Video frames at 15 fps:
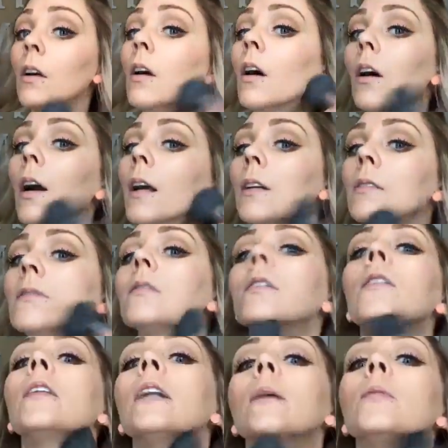Okay, so
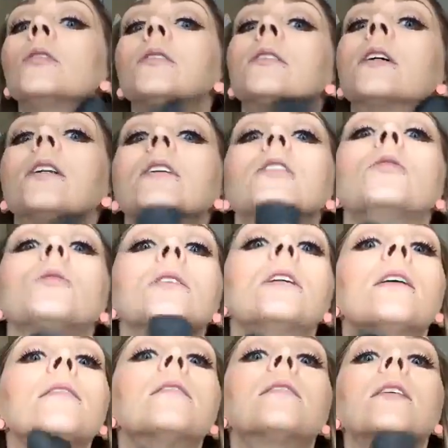then I'm just going to do a
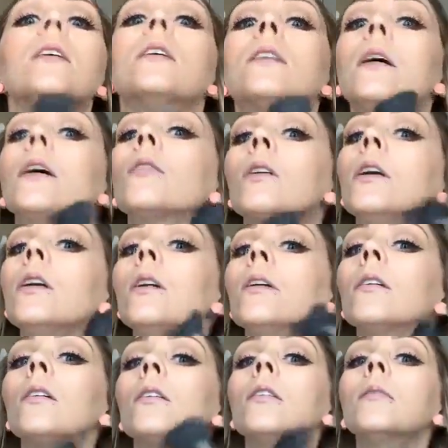dusting down
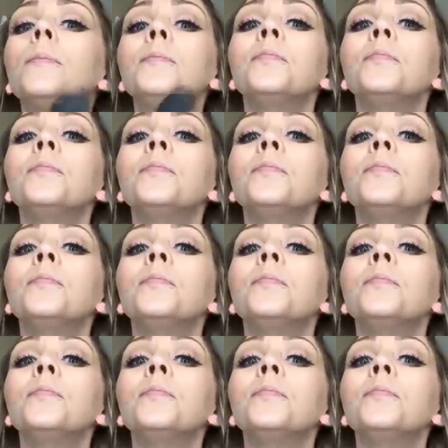here